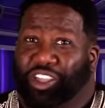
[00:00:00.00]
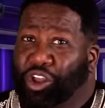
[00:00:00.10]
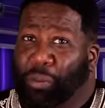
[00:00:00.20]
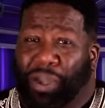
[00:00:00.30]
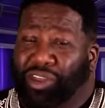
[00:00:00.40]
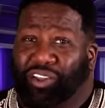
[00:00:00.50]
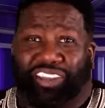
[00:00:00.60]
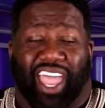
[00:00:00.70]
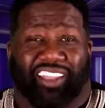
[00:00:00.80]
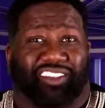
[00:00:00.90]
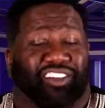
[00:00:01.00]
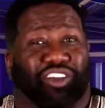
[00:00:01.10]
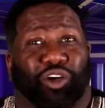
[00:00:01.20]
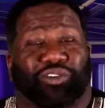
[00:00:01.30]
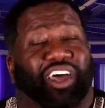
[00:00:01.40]
You don't pay no taxes or
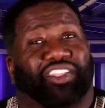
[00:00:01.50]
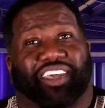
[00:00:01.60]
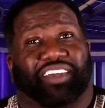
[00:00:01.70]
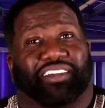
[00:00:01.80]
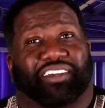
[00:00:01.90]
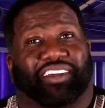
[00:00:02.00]
no nothing.